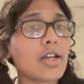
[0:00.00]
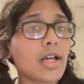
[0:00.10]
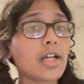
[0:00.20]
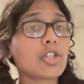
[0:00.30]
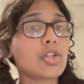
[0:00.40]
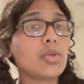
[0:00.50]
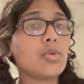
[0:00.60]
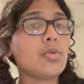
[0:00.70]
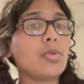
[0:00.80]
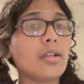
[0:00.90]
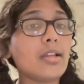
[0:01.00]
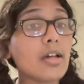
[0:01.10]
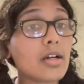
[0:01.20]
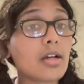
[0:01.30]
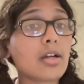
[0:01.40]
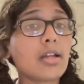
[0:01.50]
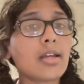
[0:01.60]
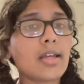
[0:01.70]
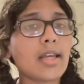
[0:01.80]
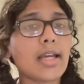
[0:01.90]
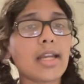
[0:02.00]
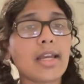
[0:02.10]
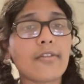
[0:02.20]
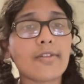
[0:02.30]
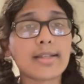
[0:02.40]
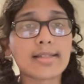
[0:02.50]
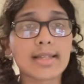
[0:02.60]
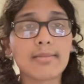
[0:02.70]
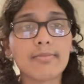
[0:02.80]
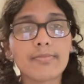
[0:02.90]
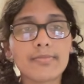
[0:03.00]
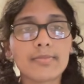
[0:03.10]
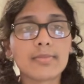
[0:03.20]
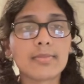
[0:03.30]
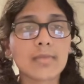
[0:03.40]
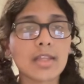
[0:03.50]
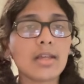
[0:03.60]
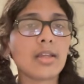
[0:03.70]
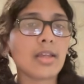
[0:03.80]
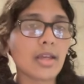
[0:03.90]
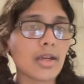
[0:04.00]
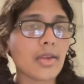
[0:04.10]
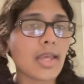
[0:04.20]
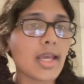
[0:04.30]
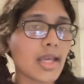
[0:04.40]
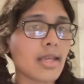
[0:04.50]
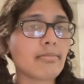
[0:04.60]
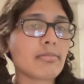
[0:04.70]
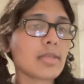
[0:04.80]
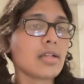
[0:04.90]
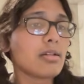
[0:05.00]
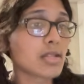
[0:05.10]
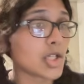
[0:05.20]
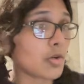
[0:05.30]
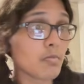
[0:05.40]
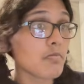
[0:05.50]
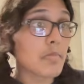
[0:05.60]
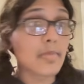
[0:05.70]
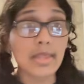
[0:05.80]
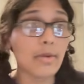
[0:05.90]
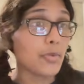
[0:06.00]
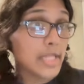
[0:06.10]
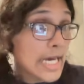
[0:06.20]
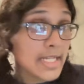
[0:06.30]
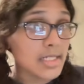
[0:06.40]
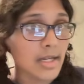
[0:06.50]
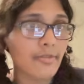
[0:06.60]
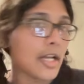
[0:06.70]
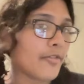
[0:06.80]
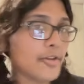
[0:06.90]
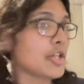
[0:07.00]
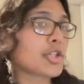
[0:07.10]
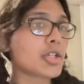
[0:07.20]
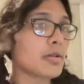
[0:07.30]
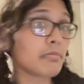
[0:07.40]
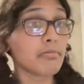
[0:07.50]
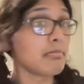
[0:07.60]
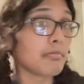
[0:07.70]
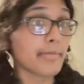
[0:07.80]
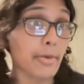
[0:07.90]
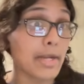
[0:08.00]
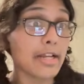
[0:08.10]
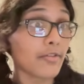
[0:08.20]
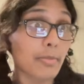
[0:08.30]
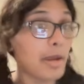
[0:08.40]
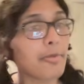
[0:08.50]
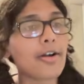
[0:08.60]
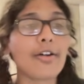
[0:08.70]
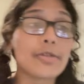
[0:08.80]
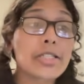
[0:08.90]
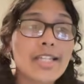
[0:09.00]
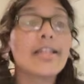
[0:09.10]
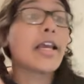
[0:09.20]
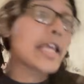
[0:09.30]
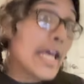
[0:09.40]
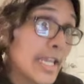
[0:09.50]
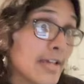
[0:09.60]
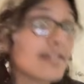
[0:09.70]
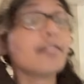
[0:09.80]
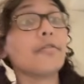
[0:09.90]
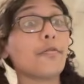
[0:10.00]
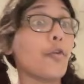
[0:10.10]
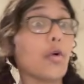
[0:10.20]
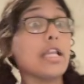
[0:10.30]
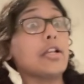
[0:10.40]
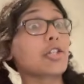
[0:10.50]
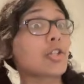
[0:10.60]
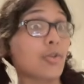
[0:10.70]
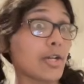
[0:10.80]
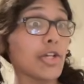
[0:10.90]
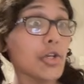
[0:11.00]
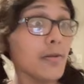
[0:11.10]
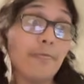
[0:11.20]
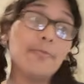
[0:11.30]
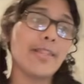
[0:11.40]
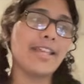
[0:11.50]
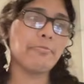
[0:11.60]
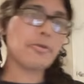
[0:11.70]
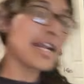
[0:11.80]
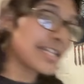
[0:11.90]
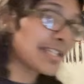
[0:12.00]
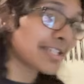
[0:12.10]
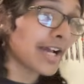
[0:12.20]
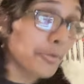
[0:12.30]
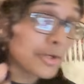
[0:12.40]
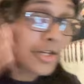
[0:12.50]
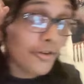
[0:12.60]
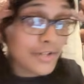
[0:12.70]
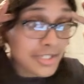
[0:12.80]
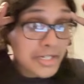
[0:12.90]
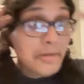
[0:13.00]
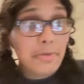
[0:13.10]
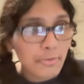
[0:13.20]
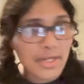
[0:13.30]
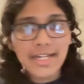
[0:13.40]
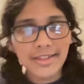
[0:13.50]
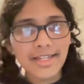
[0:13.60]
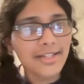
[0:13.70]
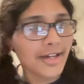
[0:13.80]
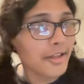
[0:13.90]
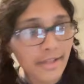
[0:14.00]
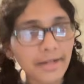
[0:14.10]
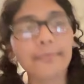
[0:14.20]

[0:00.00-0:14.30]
to learn an FSM. Okay, so with that, I've kind of finished my reading of the paper. Obviously, again, for illustration, in practice, I would obviously be reading the entire thing.